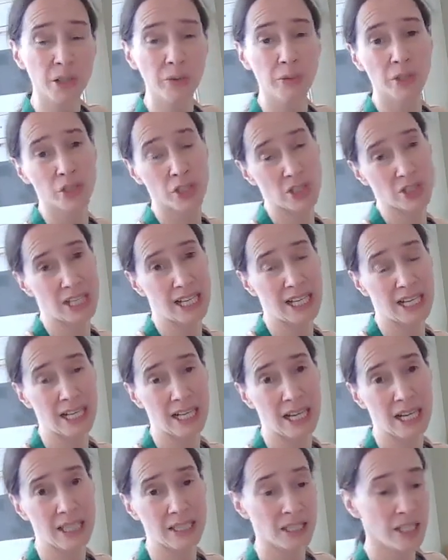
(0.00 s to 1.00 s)
You would just
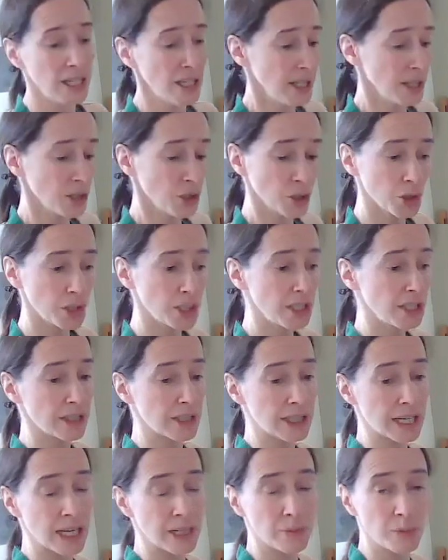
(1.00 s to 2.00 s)
add, you could
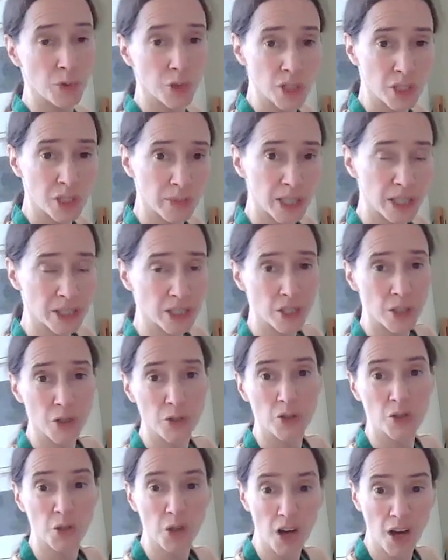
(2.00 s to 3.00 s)
either add more
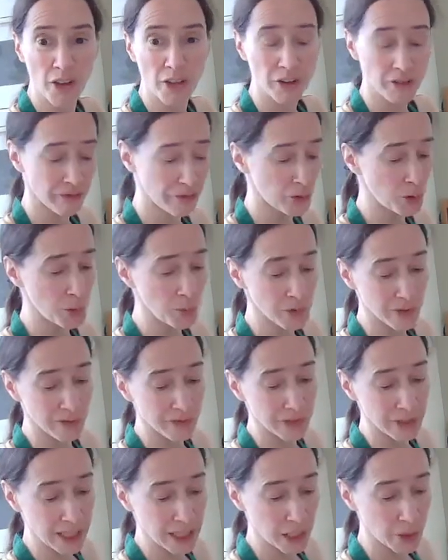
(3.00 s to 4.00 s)
tomatoes or other forms
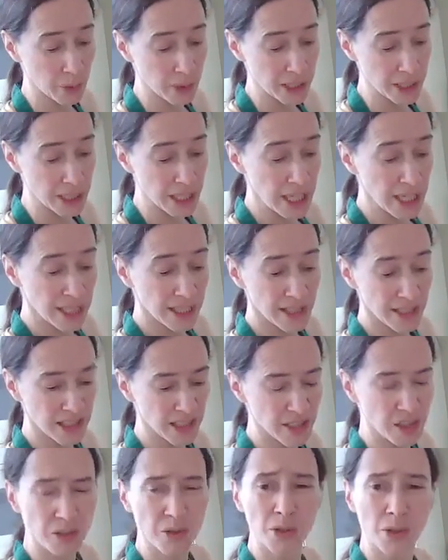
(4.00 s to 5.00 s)
of liquid, because
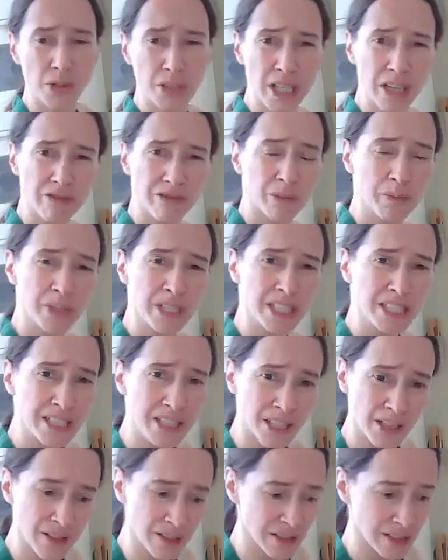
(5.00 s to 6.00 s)
I know not everybody
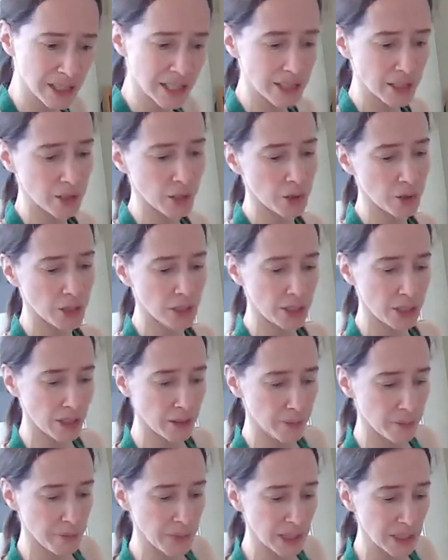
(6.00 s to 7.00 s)
does like
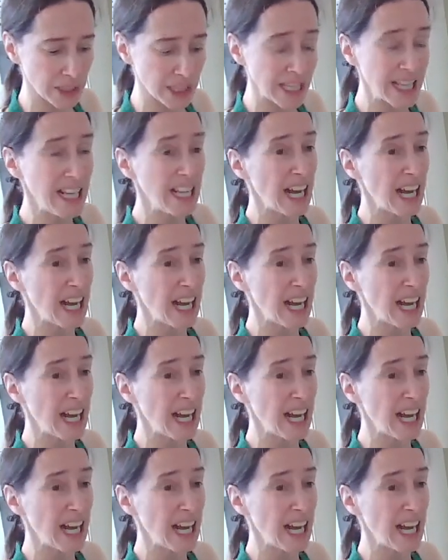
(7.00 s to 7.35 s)
coconut milk.